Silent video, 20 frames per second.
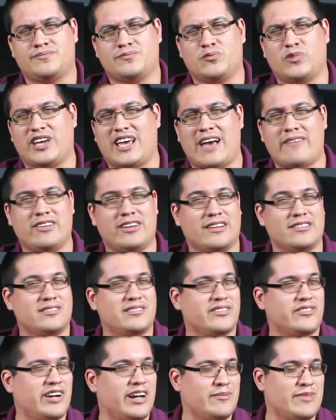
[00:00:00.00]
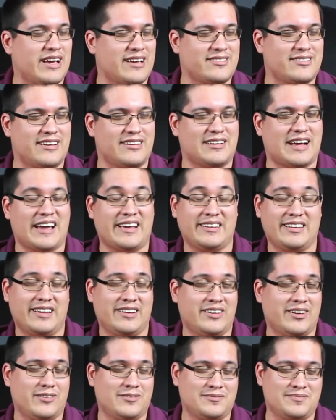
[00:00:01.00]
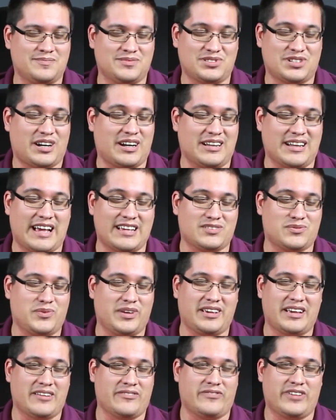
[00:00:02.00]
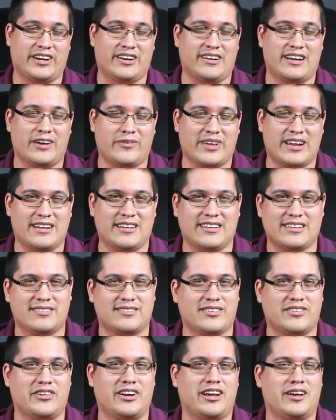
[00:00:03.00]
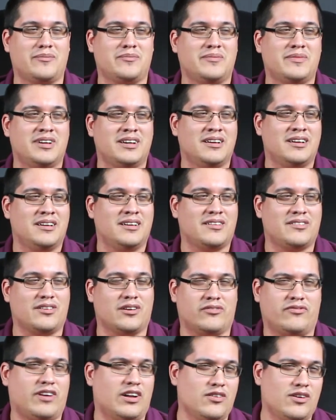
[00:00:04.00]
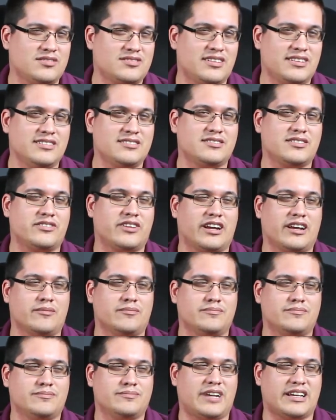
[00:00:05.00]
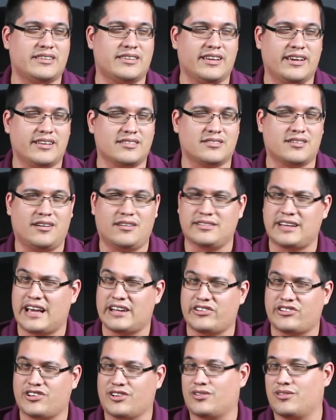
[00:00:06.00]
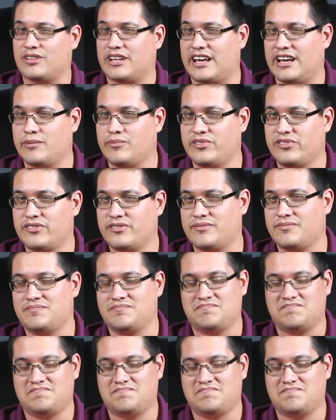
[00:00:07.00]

we have an Instagram. Like I said, I didn't know, starting last week, I figured out we had an Instagram. So follow us on Instagram. I think it's called at Shuttlelabs.